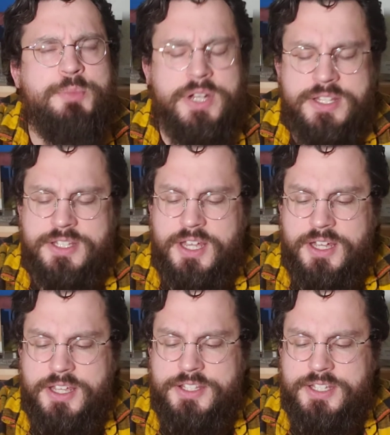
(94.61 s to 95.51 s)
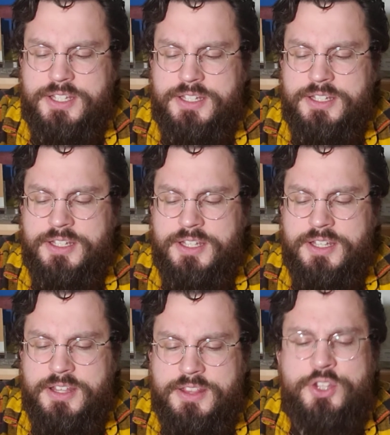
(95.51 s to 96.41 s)
But it's a, uh, it's a
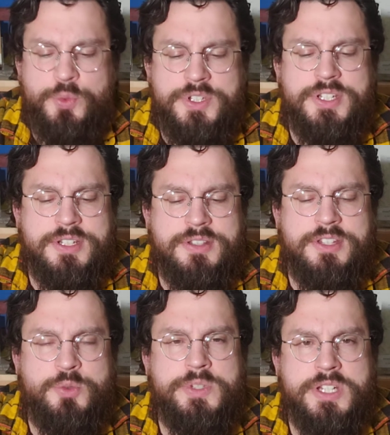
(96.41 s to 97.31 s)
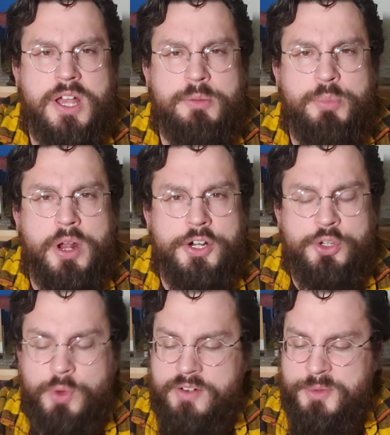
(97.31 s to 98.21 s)
this one's a this one's a gut punch
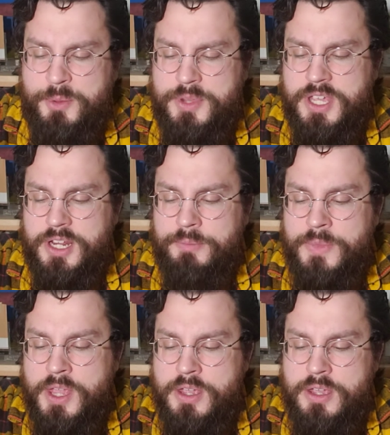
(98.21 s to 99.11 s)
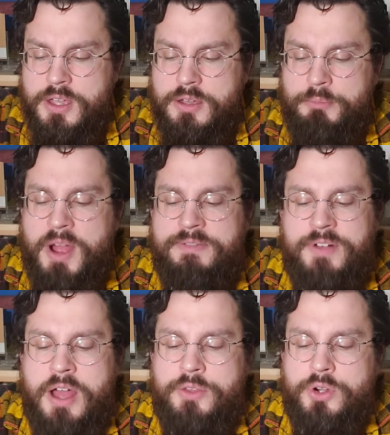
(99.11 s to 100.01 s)
right from the beginning. My
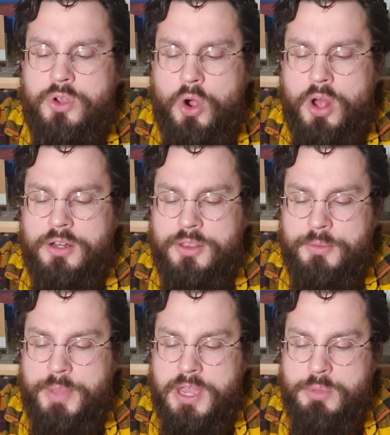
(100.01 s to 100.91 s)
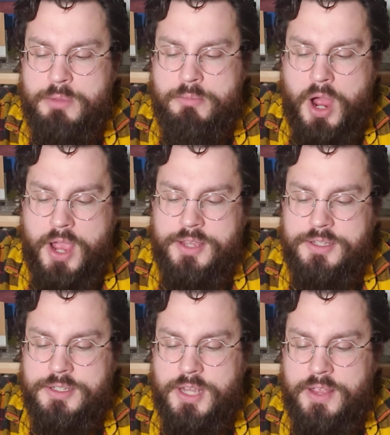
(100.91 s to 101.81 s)
father caught the baby
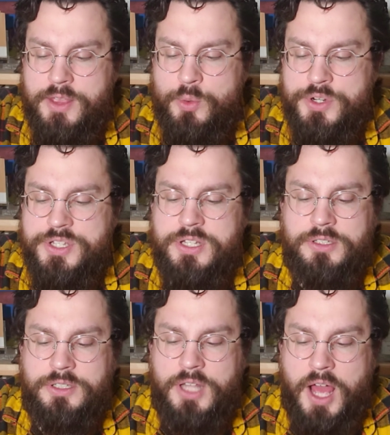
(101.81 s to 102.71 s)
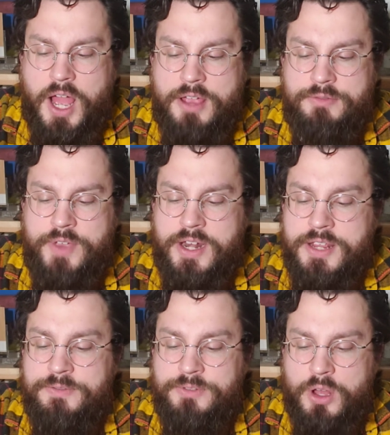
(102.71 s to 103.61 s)
mice, and they were still alive, and
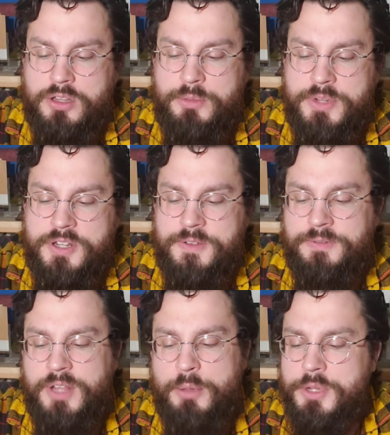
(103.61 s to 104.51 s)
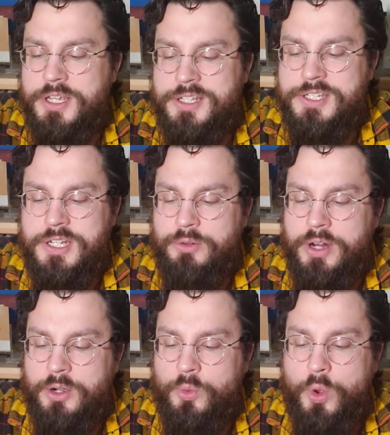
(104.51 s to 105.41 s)
he flung them into the flaming
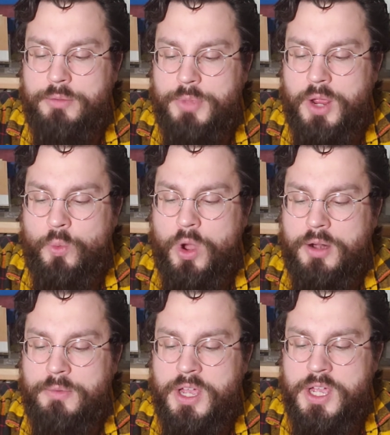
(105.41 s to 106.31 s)
incinerator one by one.